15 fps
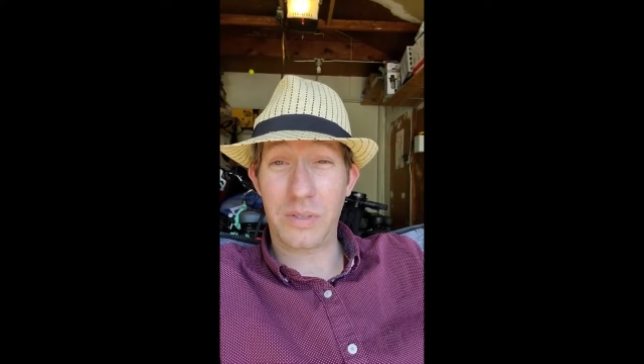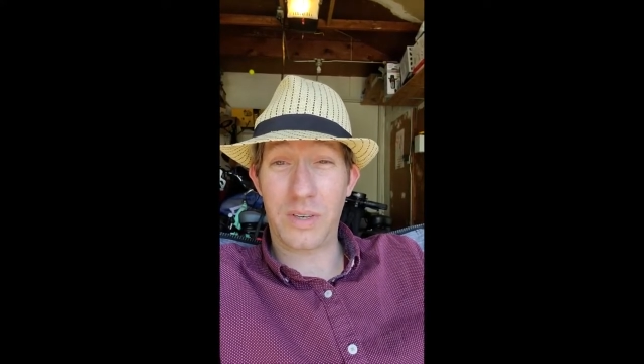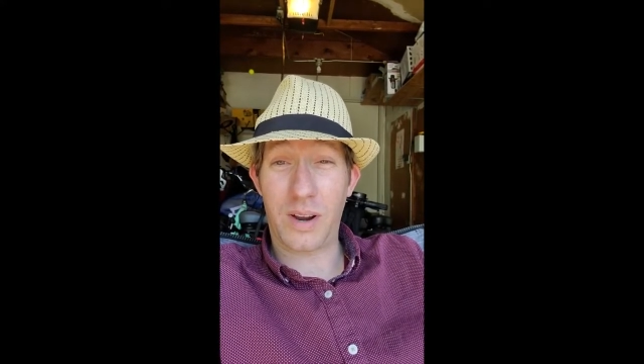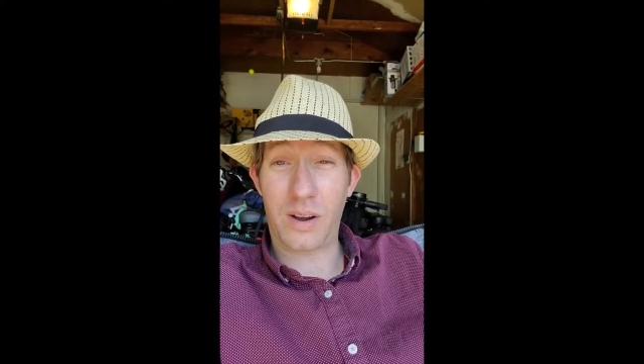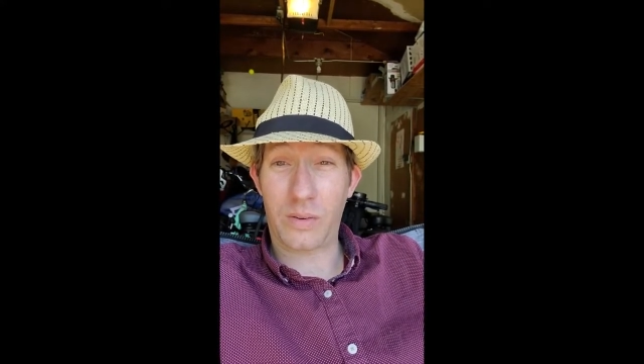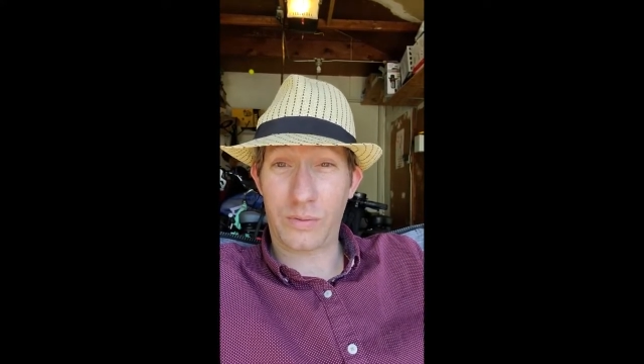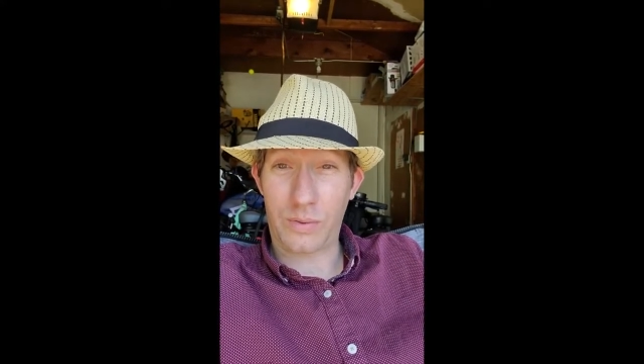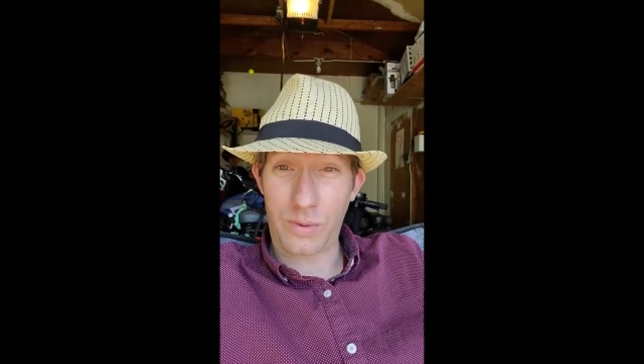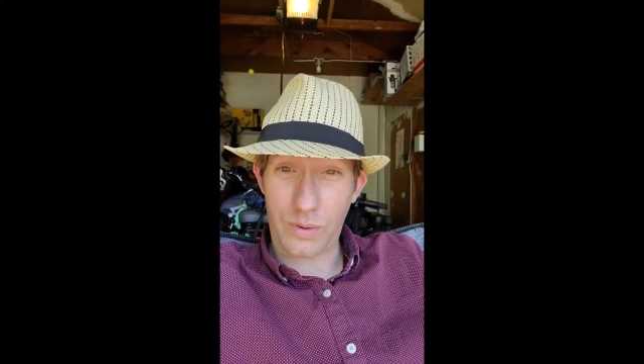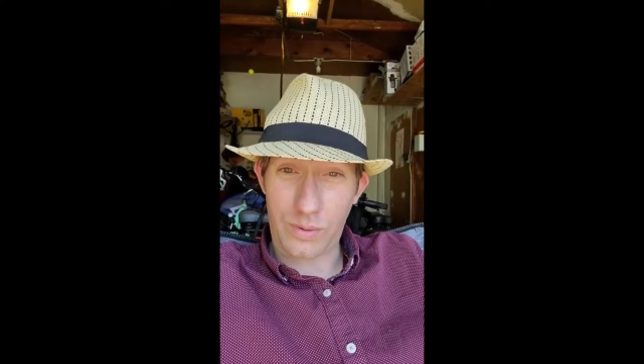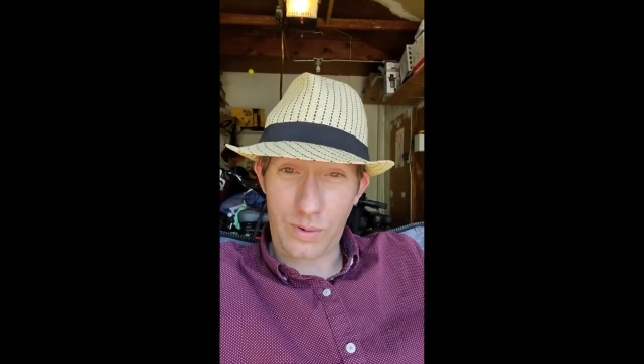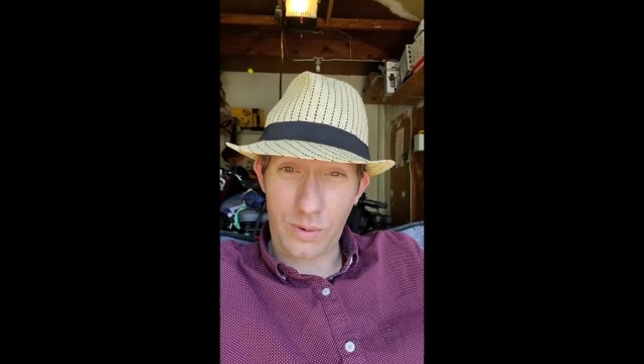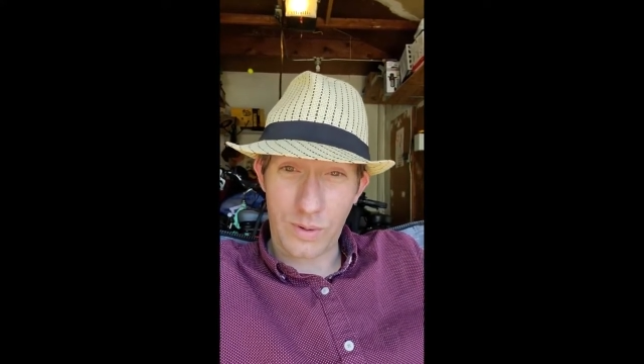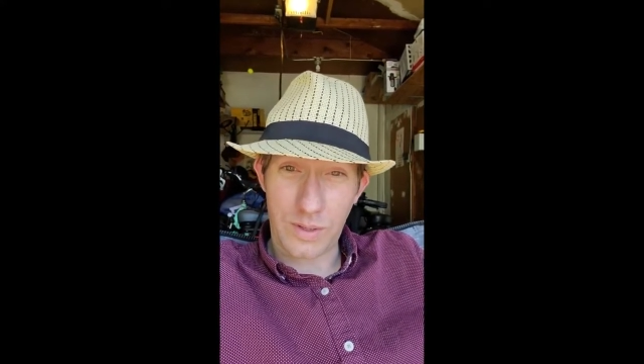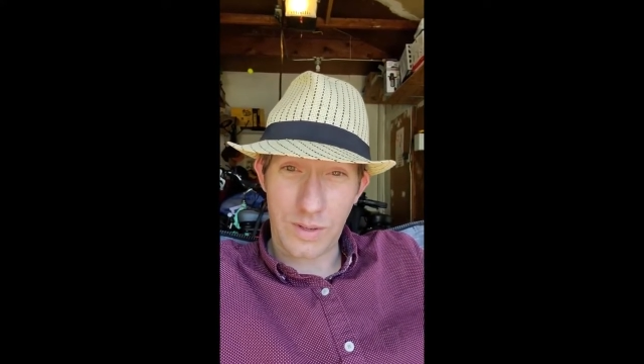down for the
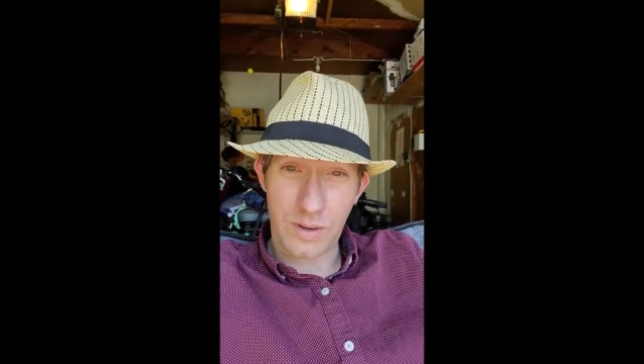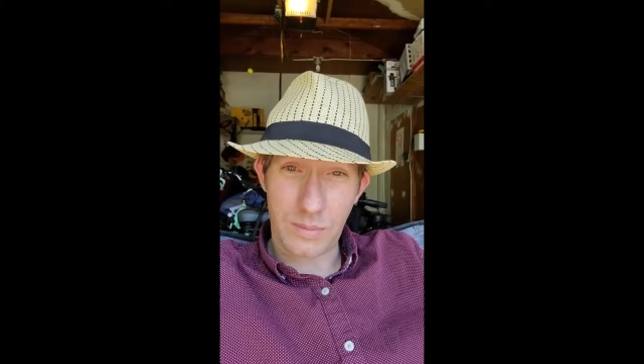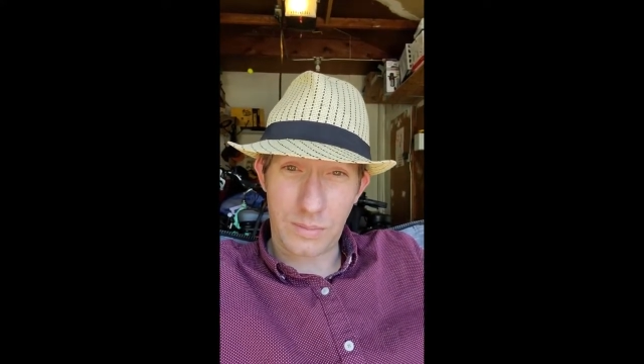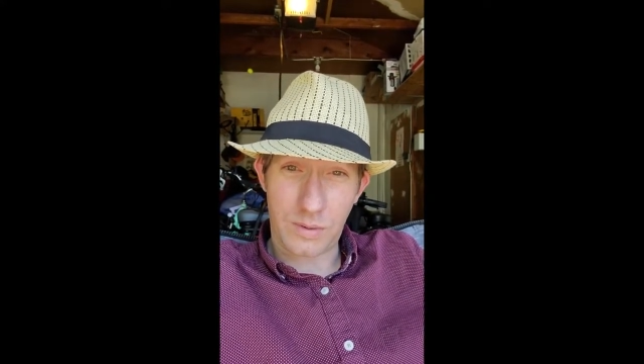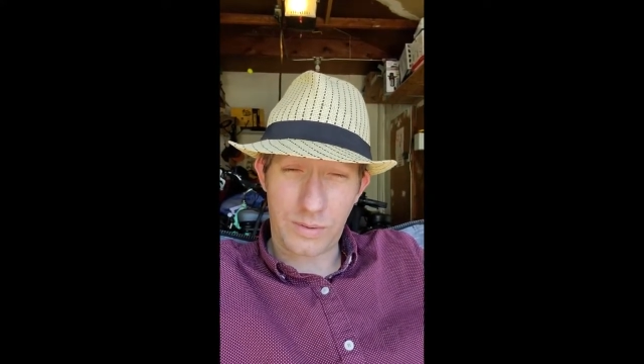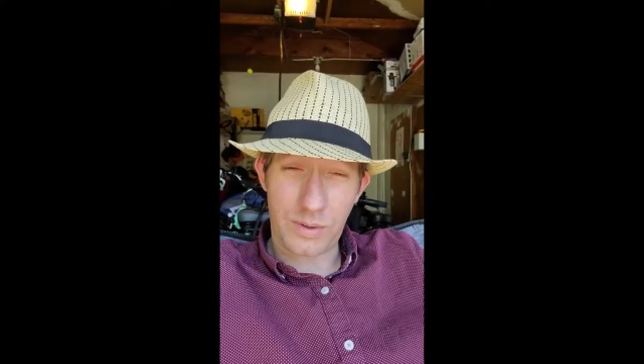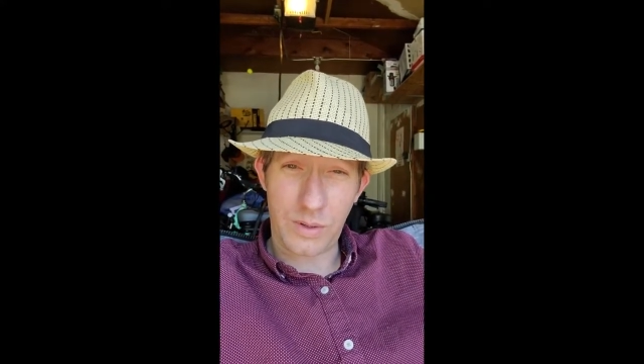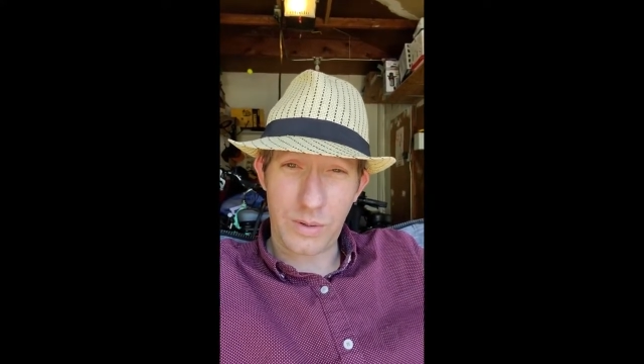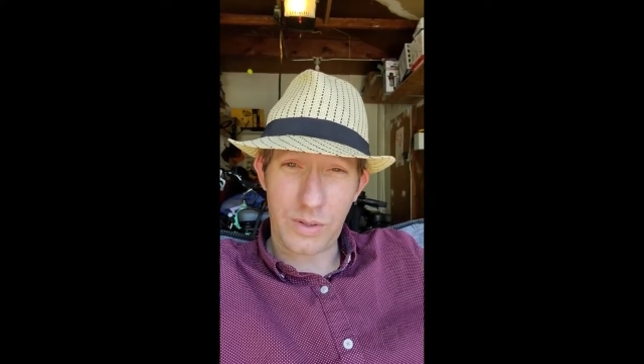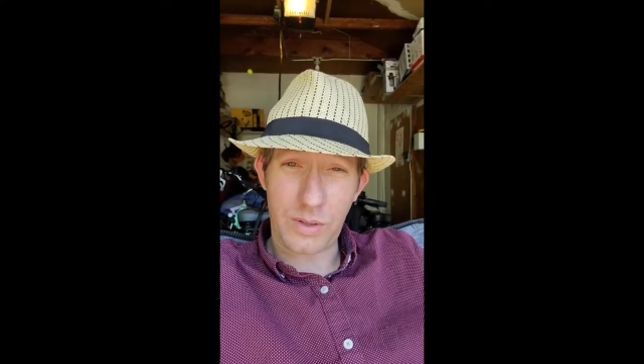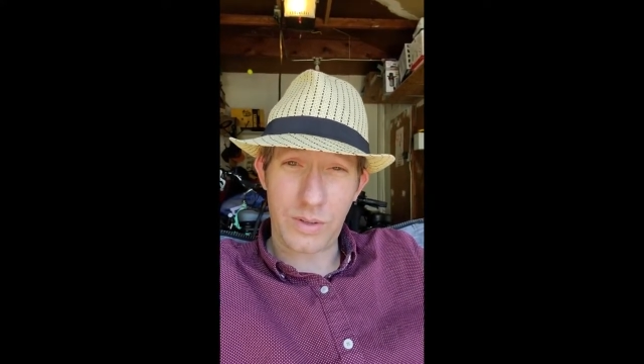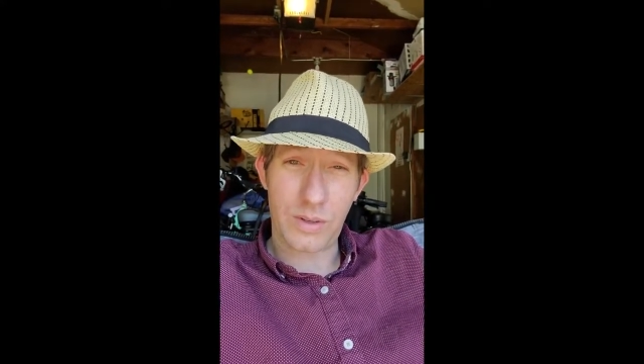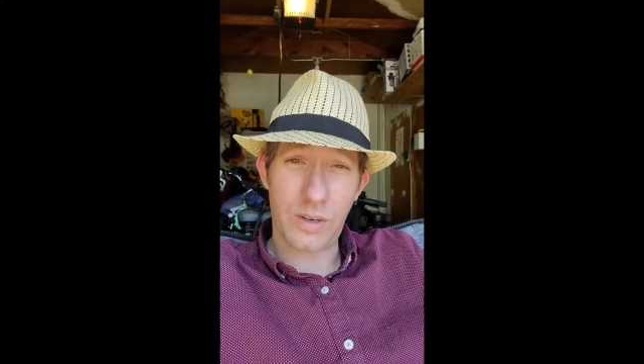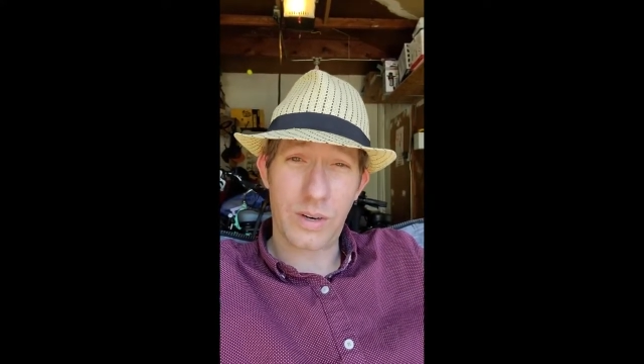foreseeable future